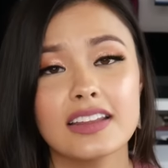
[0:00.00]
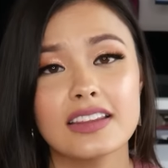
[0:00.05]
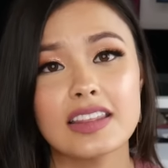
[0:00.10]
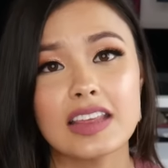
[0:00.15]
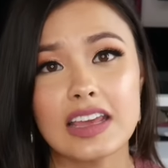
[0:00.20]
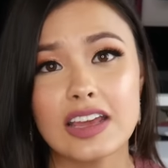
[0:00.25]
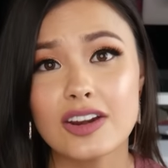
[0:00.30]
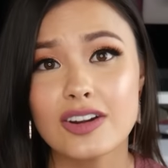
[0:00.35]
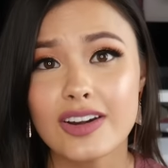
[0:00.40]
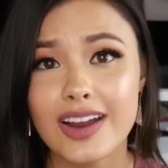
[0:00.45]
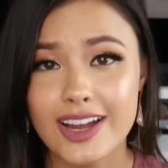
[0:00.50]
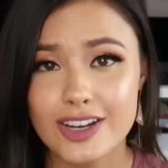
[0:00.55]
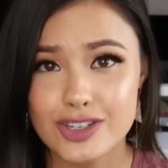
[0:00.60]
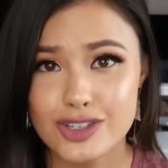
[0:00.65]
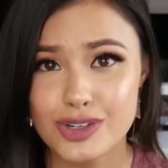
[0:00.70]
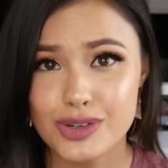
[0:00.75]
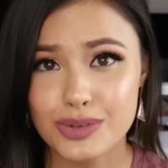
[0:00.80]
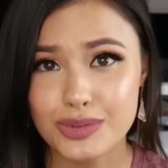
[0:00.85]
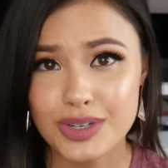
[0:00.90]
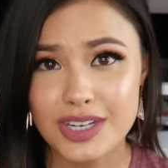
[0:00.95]
The
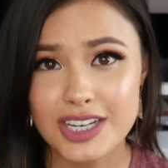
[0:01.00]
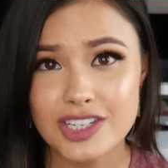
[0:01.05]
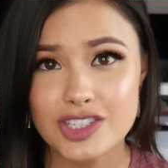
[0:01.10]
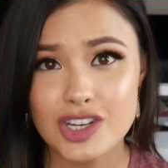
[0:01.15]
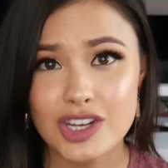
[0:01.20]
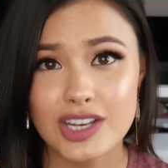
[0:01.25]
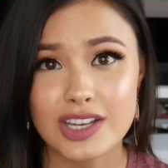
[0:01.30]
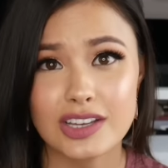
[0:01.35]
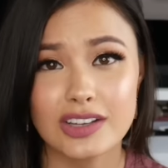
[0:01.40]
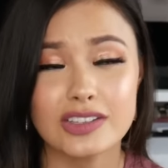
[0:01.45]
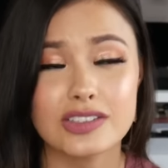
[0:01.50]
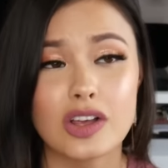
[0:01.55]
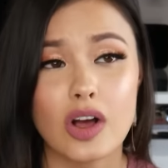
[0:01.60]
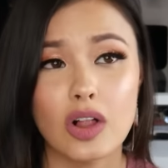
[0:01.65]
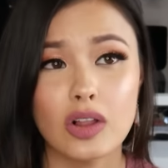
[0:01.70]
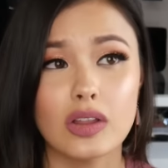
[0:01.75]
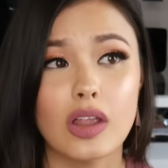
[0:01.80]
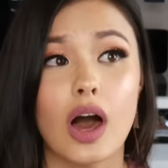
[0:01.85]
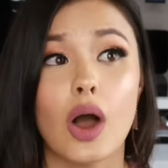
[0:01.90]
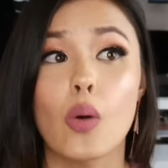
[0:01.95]
international reach is
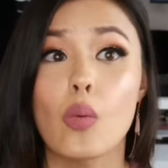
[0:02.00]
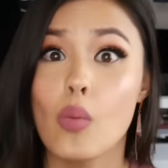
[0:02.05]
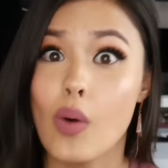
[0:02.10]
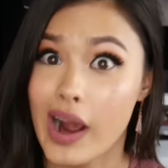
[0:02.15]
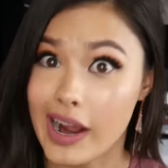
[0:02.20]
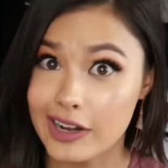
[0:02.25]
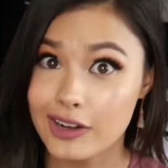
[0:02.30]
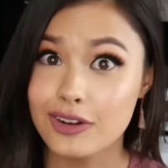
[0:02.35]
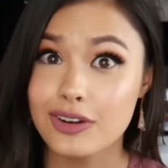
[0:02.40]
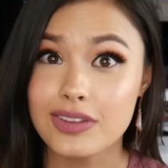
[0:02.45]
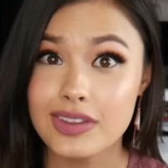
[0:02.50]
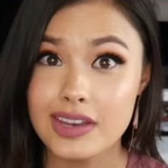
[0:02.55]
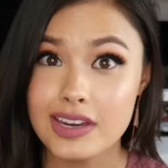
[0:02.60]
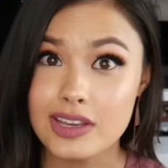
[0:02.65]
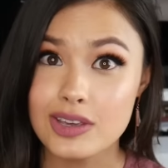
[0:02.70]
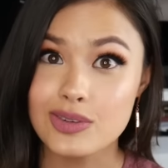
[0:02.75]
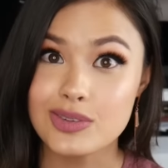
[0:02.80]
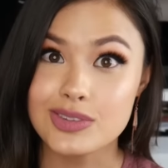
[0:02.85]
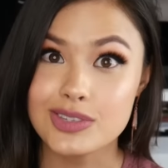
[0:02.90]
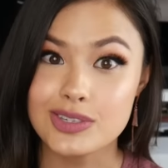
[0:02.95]
a lot wider than
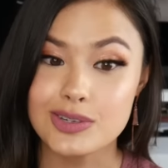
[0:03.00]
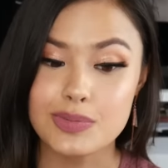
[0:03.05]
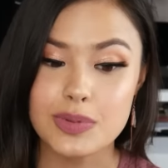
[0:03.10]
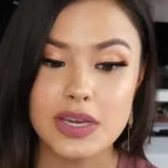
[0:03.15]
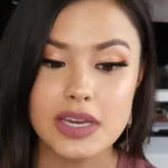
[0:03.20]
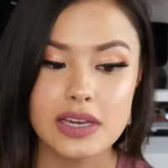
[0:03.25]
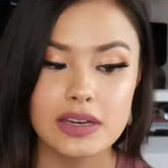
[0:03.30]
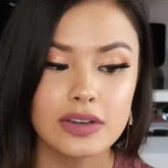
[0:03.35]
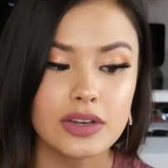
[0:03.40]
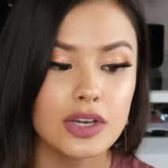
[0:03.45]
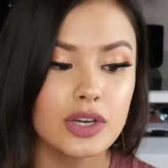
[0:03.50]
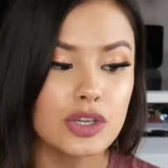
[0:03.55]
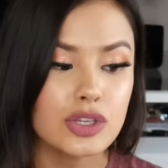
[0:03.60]
it used to be.